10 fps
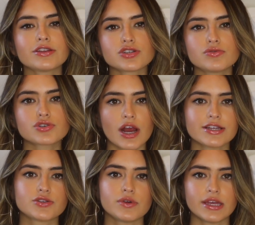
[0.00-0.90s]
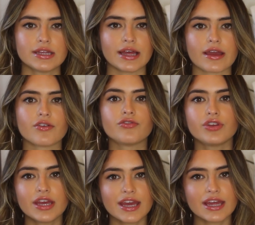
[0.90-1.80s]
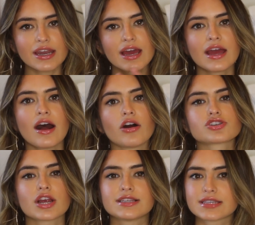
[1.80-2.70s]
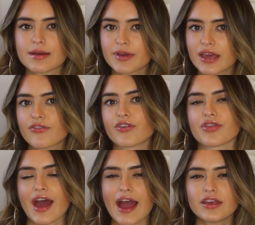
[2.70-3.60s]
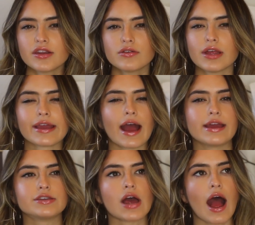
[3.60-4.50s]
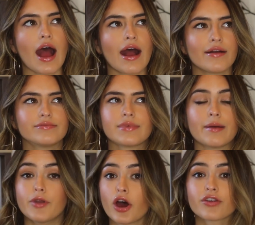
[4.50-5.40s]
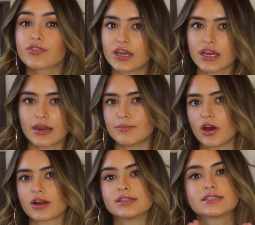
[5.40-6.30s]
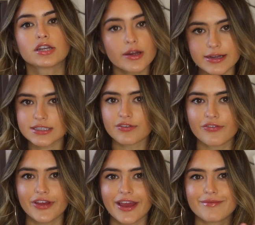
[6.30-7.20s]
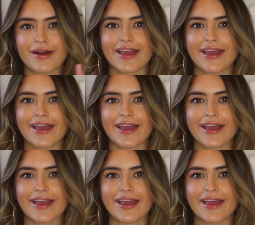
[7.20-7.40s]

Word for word: I do try to eat like vegan, I'll try subbing it for that, you know, like I, I'm not a vegan, I'm not considering myself a vegan